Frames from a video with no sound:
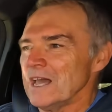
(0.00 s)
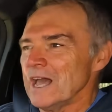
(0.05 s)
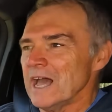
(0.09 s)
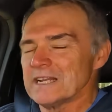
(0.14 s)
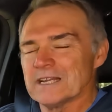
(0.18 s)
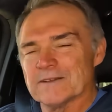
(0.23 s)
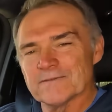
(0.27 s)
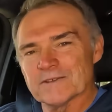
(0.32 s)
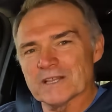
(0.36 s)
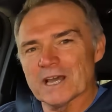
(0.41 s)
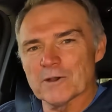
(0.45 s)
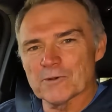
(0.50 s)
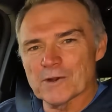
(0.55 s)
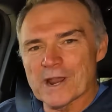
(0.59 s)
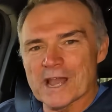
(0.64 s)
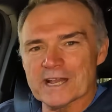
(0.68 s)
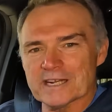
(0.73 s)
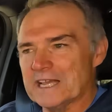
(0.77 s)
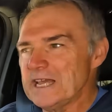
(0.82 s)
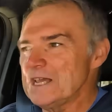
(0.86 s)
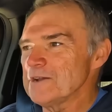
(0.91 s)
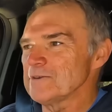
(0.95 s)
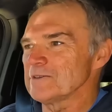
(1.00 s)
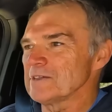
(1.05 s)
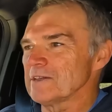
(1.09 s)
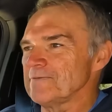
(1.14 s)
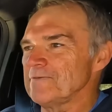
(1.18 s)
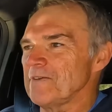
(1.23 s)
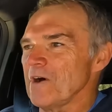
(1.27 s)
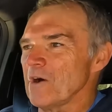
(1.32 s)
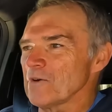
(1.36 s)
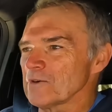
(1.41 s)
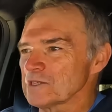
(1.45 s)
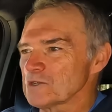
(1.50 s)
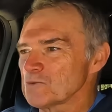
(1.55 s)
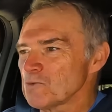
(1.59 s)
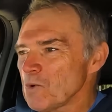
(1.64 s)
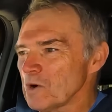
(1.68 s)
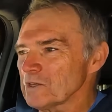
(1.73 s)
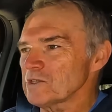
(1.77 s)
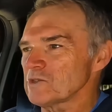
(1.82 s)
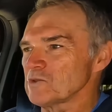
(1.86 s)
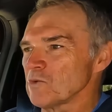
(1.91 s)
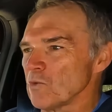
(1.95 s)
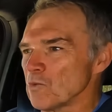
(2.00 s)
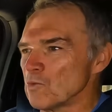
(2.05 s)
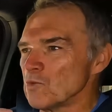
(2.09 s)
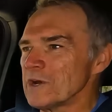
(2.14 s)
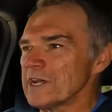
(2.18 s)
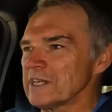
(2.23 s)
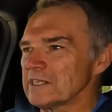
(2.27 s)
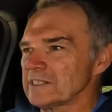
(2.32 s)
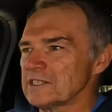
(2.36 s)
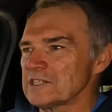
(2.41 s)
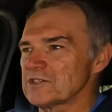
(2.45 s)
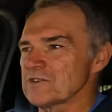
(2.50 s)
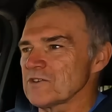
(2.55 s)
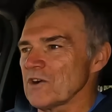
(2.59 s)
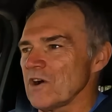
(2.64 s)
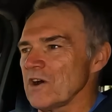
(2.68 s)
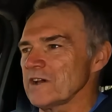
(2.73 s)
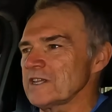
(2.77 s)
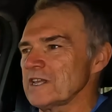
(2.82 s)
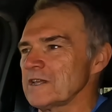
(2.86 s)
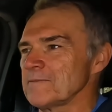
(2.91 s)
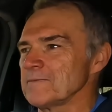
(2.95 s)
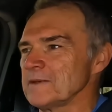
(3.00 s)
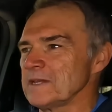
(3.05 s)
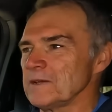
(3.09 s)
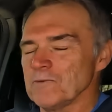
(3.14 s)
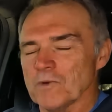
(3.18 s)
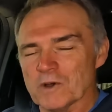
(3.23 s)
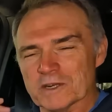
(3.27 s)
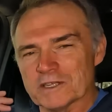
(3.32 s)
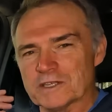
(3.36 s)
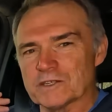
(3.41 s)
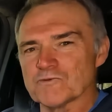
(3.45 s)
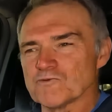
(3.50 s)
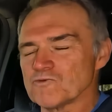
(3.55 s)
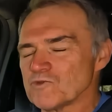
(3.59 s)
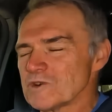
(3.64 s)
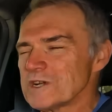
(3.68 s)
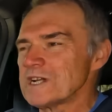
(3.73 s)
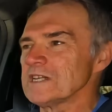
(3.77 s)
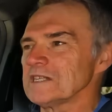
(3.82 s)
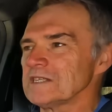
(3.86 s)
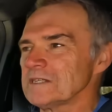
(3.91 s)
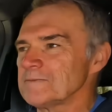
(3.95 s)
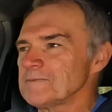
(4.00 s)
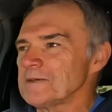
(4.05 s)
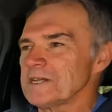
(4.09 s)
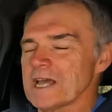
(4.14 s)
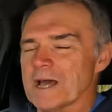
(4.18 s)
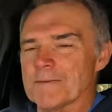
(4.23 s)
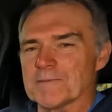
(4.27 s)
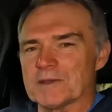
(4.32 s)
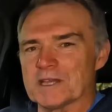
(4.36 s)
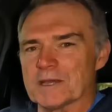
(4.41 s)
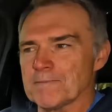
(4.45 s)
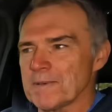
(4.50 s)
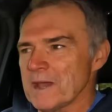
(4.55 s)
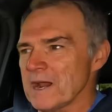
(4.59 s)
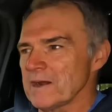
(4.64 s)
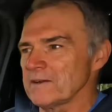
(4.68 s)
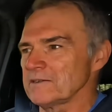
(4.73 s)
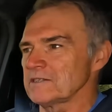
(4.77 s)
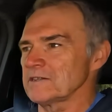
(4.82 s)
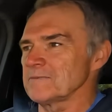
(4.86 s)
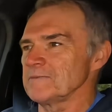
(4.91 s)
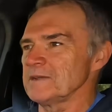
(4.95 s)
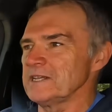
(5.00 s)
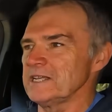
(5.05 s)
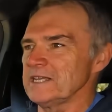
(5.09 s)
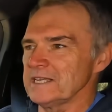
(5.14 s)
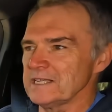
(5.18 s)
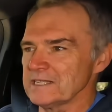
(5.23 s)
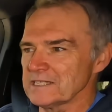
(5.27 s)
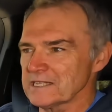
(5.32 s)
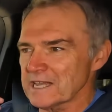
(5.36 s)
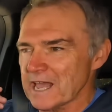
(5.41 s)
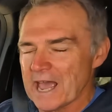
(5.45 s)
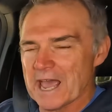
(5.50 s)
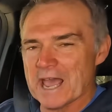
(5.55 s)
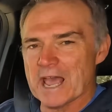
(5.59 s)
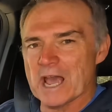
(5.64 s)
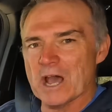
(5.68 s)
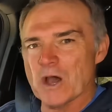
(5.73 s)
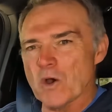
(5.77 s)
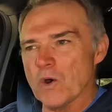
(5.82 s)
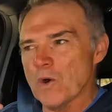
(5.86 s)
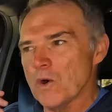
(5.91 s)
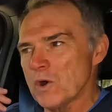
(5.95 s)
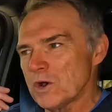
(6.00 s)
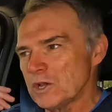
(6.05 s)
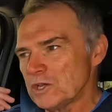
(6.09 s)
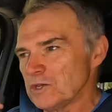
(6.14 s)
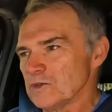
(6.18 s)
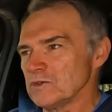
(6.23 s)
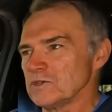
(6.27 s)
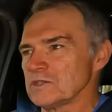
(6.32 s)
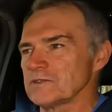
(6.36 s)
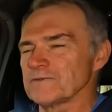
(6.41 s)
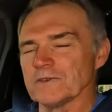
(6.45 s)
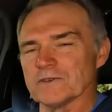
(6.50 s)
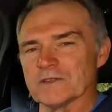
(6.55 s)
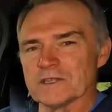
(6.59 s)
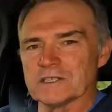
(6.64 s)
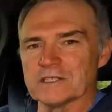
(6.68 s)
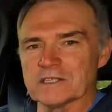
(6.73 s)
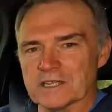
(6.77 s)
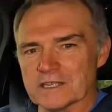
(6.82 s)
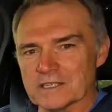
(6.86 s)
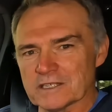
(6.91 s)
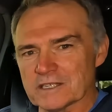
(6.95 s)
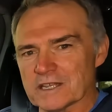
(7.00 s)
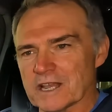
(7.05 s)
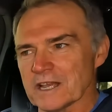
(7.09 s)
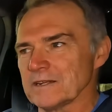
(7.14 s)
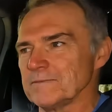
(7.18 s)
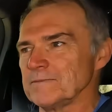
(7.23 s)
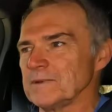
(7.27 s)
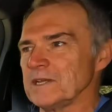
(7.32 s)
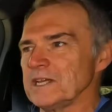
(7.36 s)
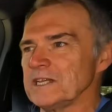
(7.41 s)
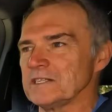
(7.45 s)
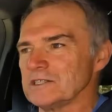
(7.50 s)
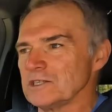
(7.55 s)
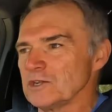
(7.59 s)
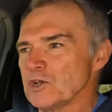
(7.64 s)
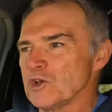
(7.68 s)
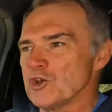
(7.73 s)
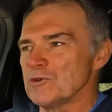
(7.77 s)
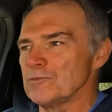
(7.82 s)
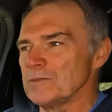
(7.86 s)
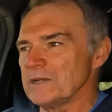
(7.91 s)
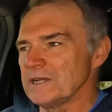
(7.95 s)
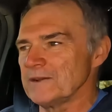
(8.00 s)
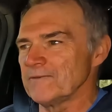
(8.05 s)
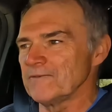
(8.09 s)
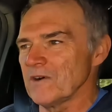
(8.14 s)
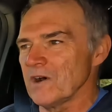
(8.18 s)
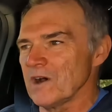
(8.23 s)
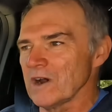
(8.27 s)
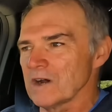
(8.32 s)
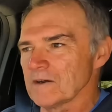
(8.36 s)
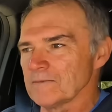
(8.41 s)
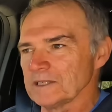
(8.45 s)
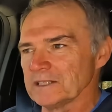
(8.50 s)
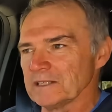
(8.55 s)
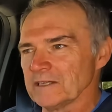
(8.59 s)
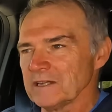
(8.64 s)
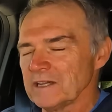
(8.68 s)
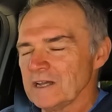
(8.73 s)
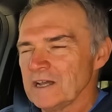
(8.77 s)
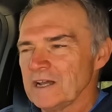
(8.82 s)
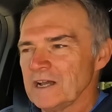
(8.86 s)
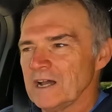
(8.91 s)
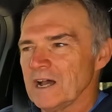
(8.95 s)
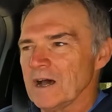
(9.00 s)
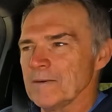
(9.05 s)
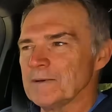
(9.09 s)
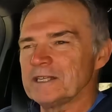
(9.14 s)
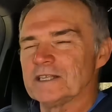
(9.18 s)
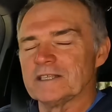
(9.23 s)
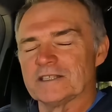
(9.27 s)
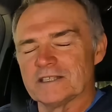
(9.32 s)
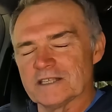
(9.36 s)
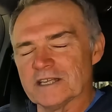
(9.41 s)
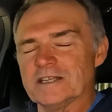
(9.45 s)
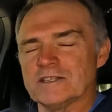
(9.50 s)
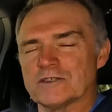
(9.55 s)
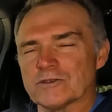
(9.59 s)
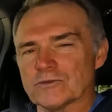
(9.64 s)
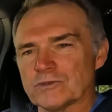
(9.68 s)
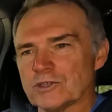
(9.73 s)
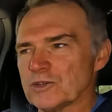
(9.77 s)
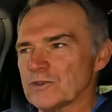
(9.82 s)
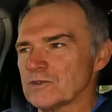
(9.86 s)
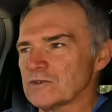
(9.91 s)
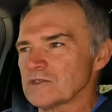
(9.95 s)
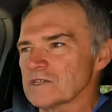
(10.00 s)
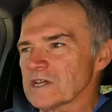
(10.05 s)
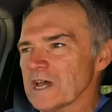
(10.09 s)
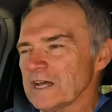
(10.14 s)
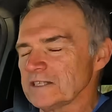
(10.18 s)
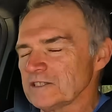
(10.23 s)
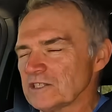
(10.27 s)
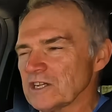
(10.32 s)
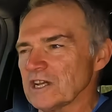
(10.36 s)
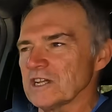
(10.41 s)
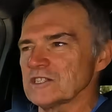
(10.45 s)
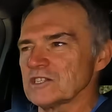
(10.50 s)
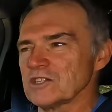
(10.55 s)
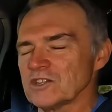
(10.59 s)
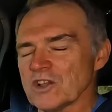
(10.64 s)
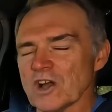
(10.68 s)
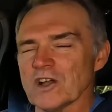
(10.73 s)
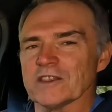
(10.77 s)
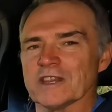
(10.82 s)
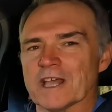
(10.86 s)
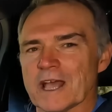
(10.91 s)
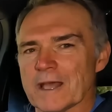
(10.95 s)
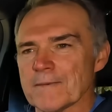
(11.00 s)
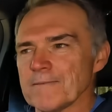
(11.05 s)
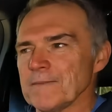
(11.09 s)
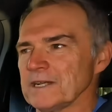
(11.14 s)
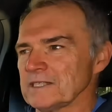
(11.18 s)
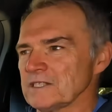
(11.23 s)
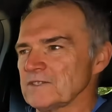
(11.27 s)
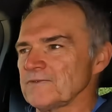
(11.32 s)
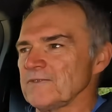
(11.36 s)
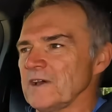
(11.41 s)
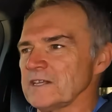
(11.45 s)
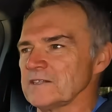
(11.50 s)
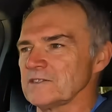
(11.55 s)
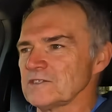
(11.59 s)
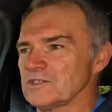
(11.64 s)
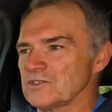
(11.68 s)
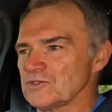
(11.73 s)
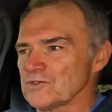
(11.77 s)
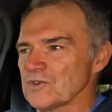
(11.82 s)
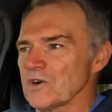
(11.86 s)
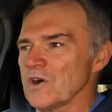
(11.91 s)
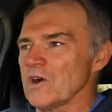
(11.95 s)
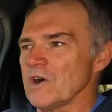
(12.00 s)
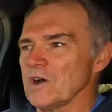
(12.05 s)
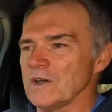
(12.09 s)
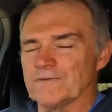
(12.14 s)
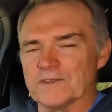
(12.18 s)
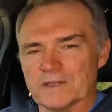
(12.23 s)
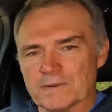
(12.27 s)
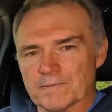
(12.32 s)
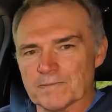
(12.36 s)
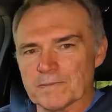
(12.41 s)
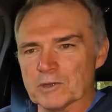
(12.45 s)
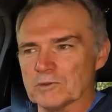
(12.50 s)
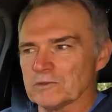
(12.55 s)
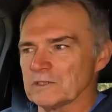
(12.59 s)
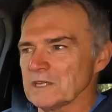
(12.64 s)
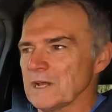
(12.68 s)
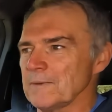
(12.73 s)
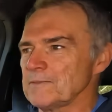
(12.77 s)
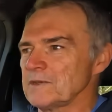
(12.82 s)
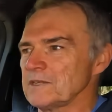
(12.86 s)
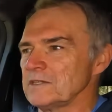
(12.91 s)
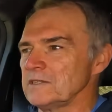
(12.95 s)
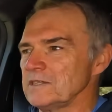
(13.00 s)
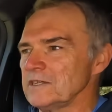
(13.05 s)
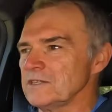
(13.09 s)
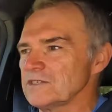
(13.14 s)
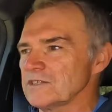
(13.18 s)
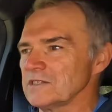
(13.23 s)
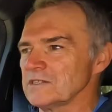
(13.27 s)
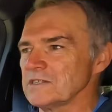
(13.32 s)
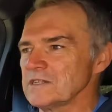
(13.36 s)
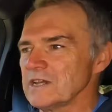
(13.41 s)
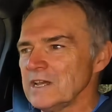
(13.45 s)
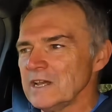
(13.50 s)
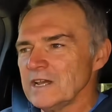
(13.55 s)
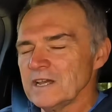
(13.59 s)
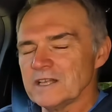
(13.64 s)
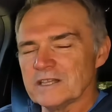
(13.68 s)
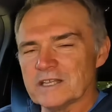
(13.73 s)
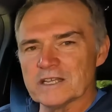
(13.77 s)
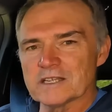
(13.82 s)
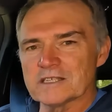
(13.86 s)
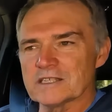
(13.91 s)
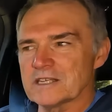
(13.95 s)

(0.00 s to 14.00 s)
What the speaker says: And even though we're out here in the forest, what's really striking me, what is really becoming apparent to me, is how useful this thing's going to be in an urban environment. I mean, diesel utes are just not that much fun to drive in built-up conditions. The